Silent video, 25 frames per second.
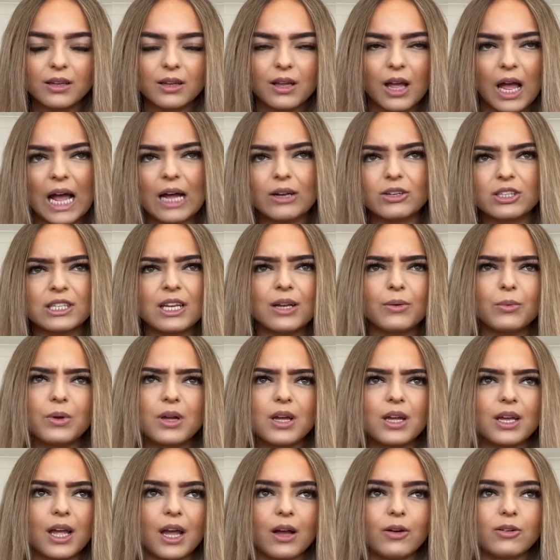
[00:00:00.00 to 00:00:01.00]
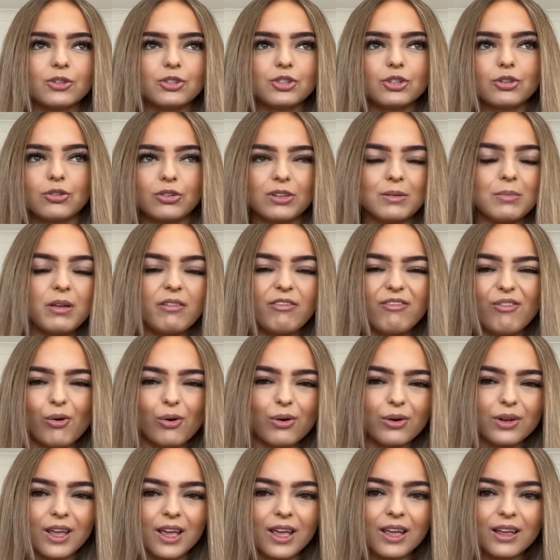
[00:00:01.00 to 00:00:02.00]
How does that work out? It should only be
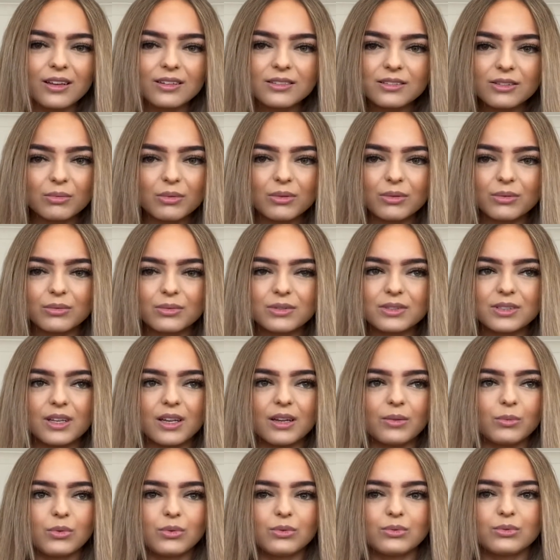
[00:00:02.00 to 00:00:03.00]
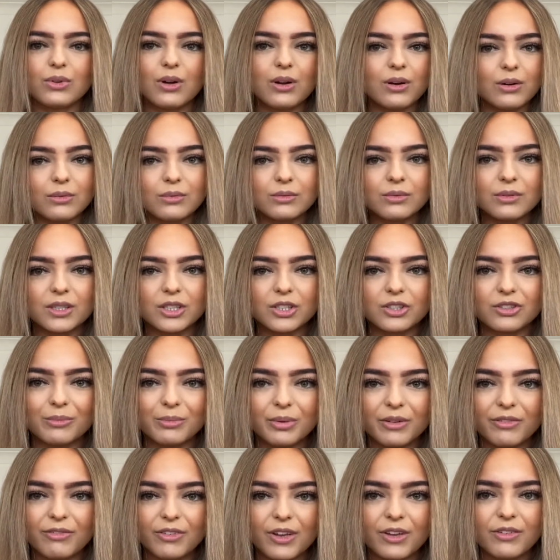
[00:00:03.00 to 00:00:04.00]
40. So I was like, well, no, it should
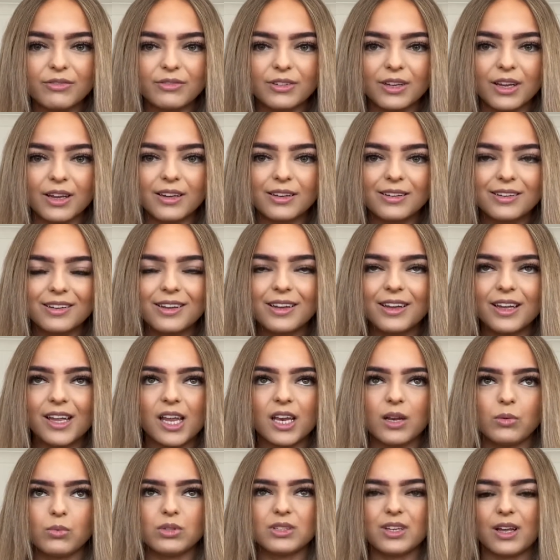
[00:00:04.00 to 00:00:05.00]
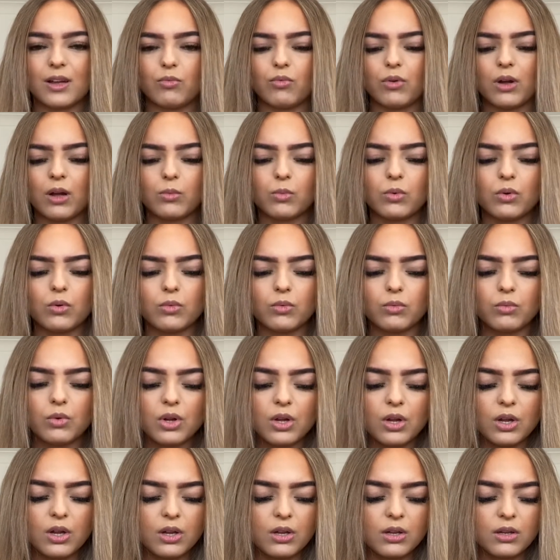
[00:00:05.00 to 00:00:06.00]
be 50. And he was like, right, well,
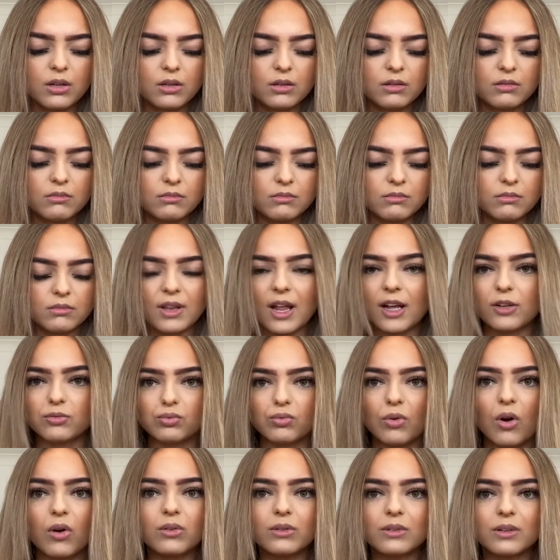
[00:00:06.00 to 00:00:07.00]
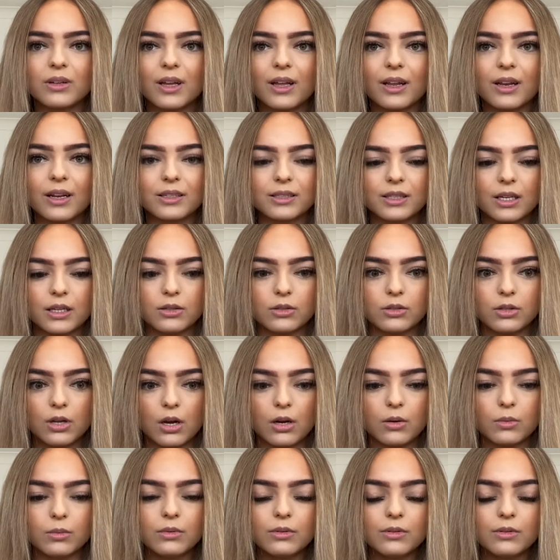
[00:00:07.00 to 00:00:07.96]
that's wrong. And I said, no.